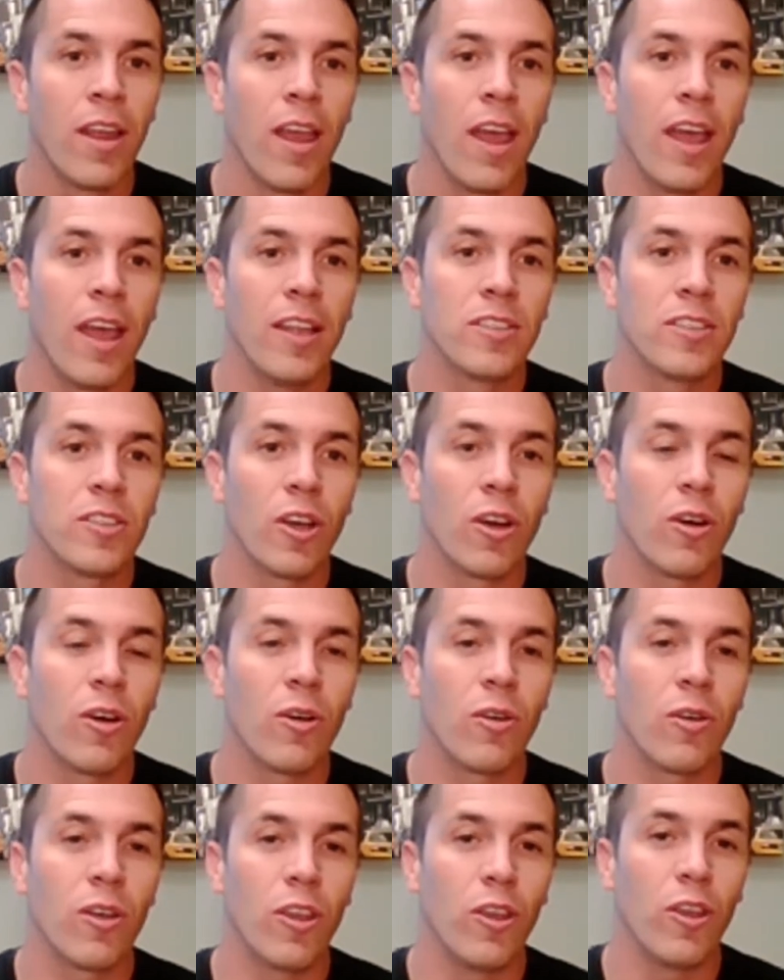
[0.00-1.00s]
Right. And
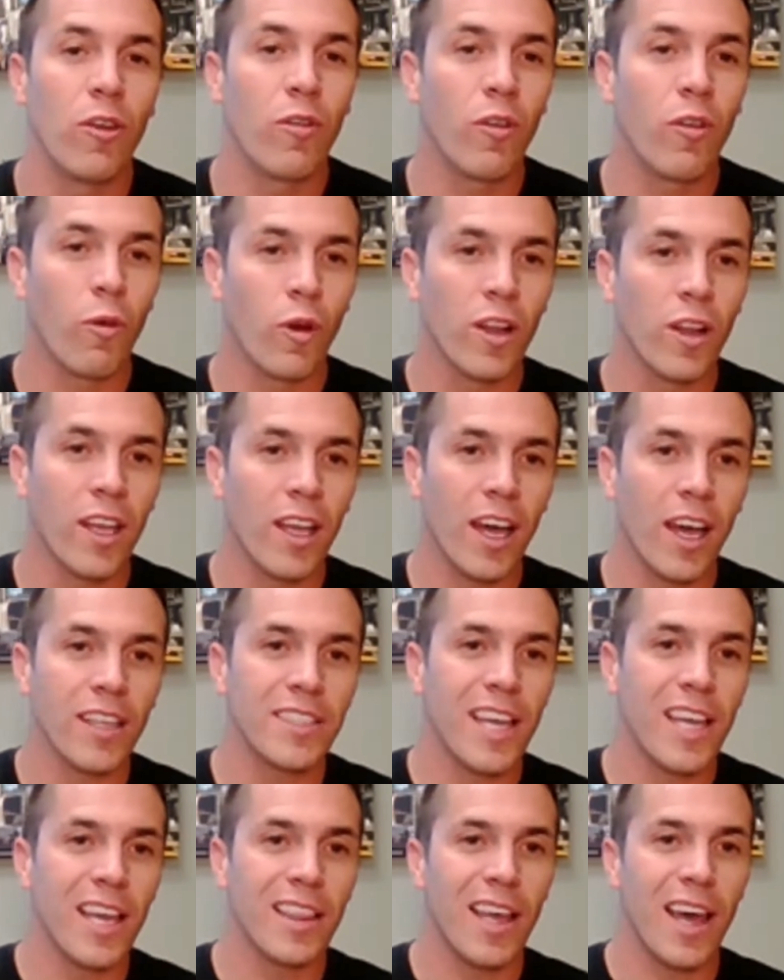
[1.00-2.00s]
so you've really got to
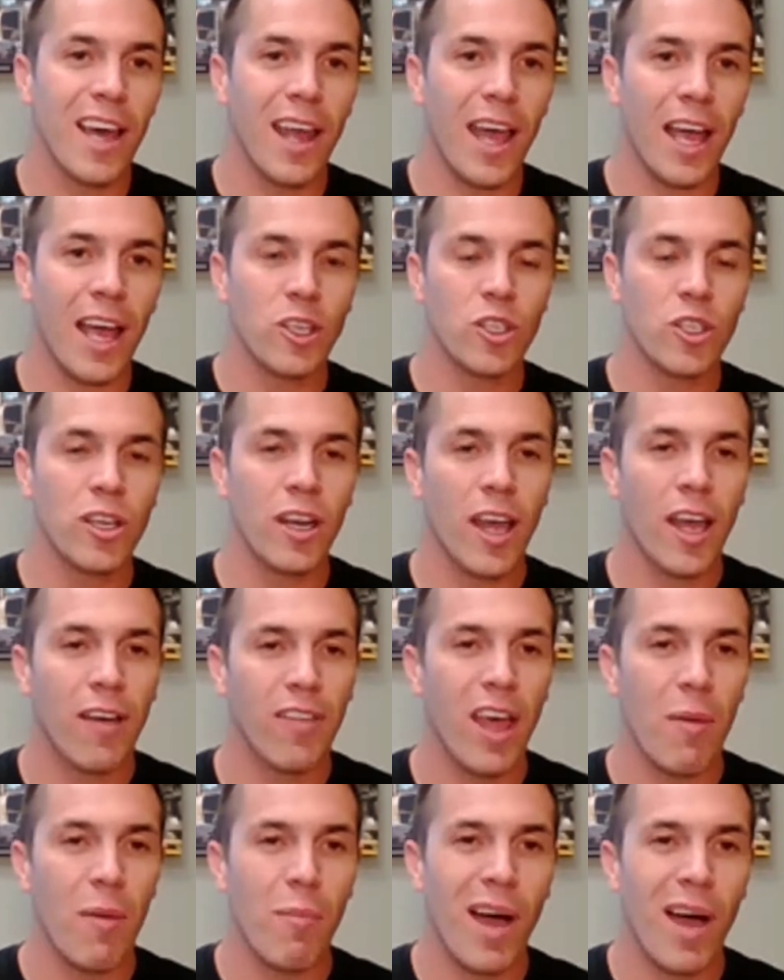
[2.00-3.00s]
take that action and have
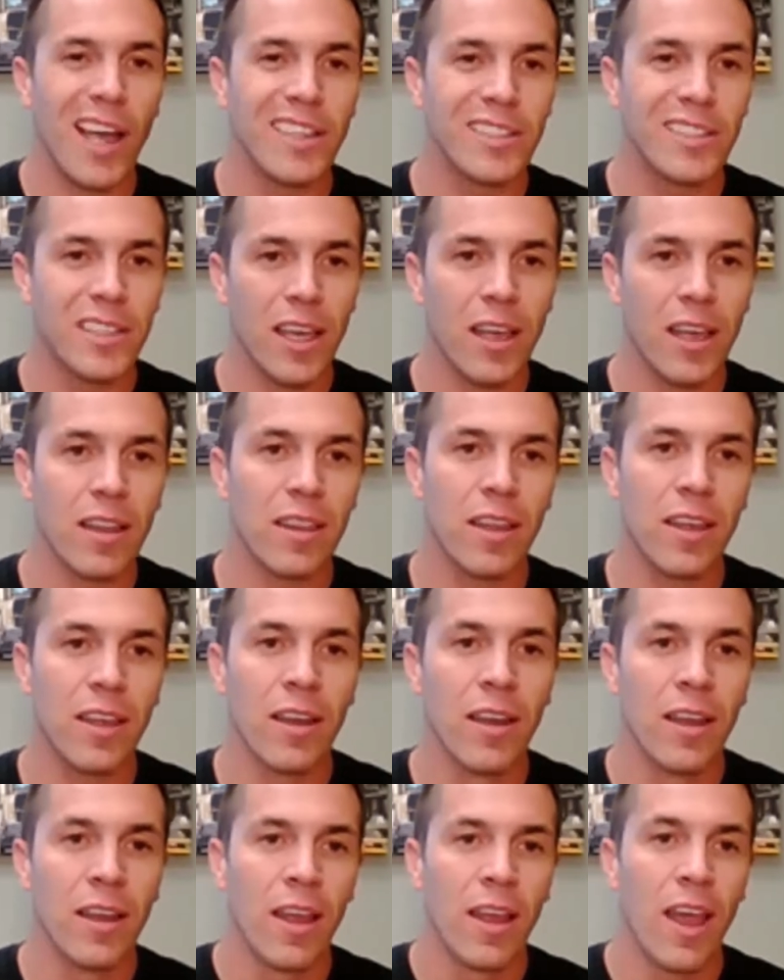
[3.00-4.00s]
that mindset
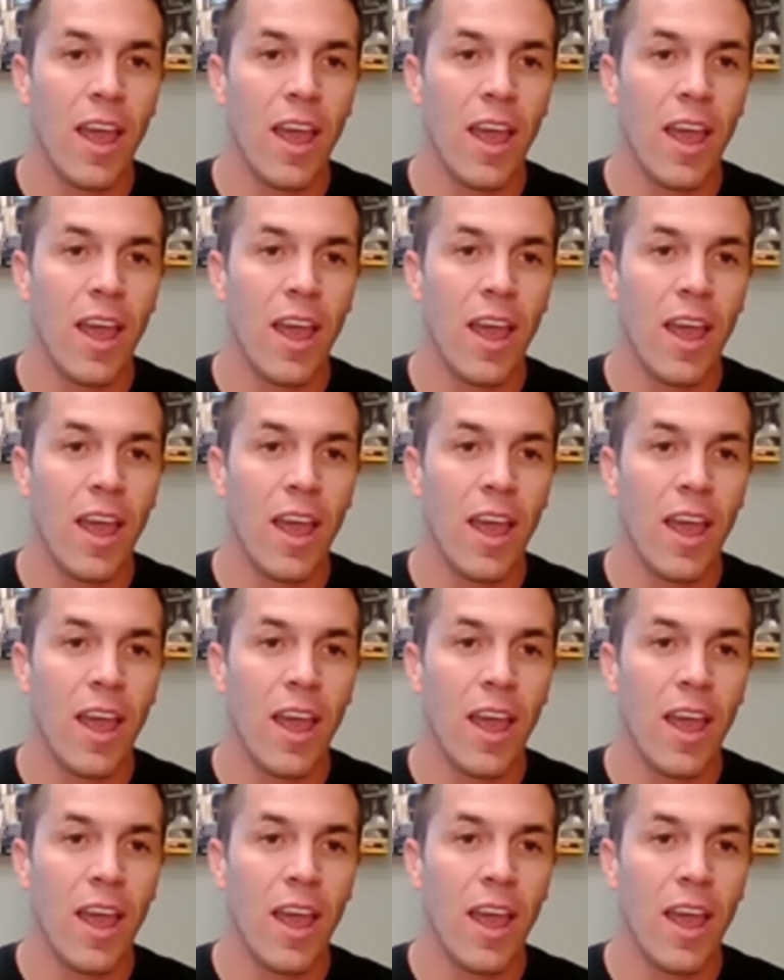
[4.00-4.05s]
that,